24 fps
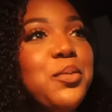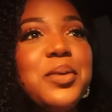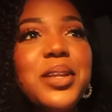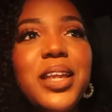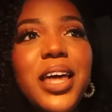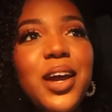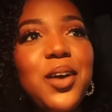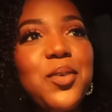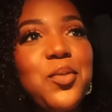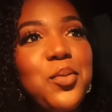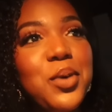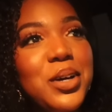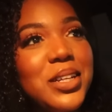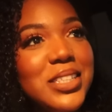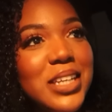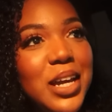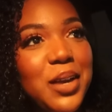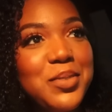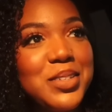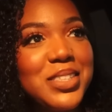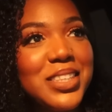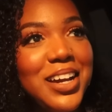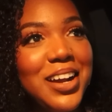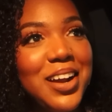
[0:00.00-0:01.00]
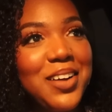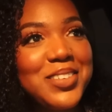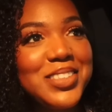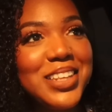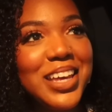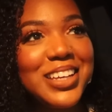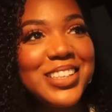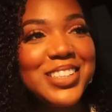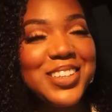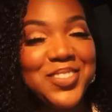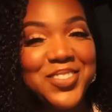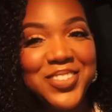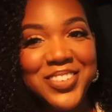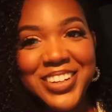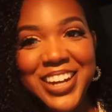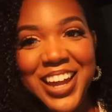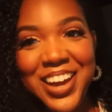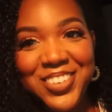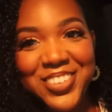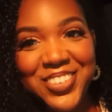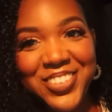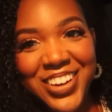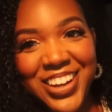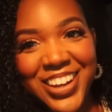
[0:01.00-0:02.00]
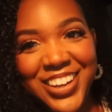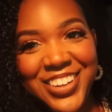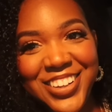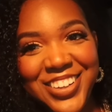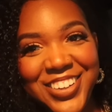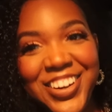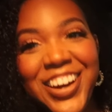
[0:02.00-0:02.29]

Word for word: but like once I was there, I was like, so now what do I do?